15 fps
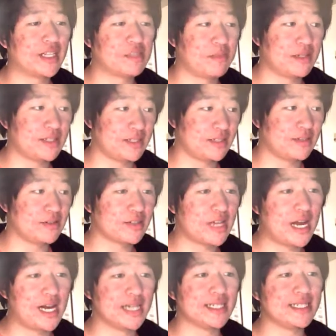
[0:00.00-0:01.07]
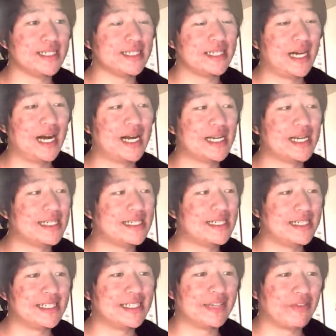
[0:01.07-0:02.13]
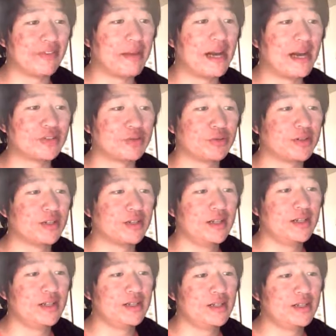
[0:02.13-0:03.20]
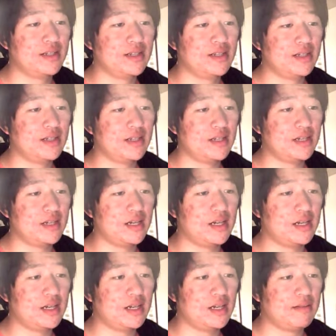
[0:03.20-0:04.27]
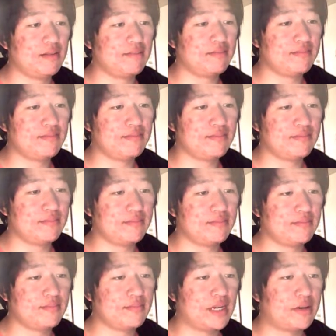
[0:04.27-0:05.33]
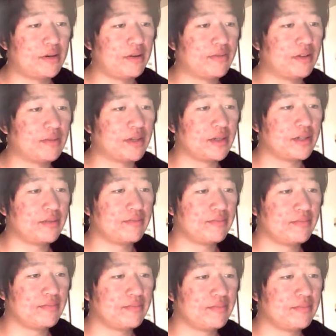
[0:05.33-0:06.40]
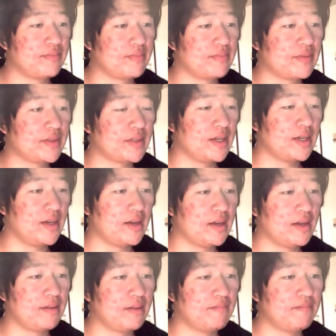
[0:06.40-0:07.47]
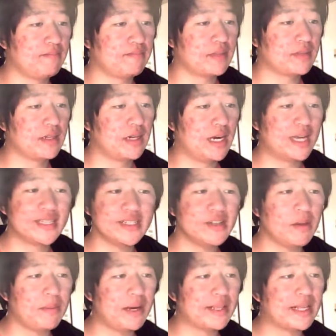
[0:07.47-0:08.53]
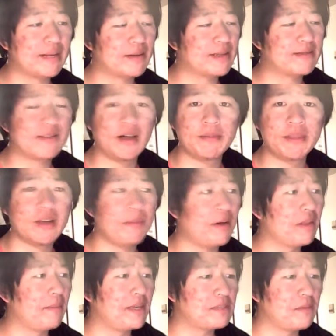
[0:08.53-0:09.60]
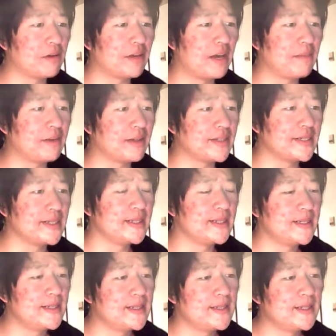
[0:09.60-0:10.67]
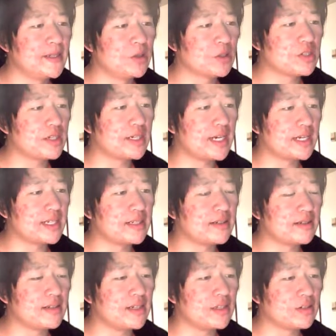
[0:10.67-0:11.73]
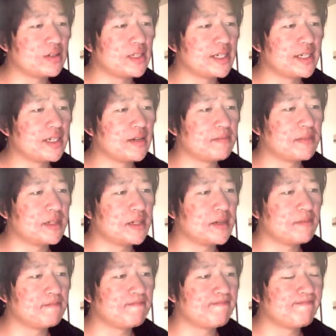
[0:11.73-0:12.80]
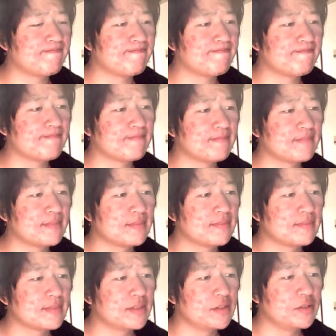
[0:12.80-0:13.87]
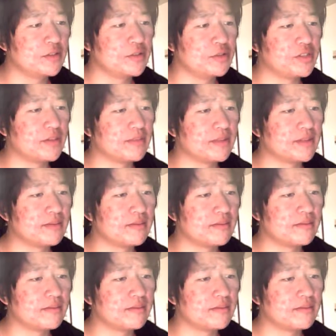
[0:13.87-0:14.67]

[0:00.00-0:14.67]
That's my sister's. I I need to give it back to her. Uh, I don't have enough money. Uh, I think I'll buy that. I think I'll buy the baseball cap because it looks like I could. It looks like um uh, we'll do something.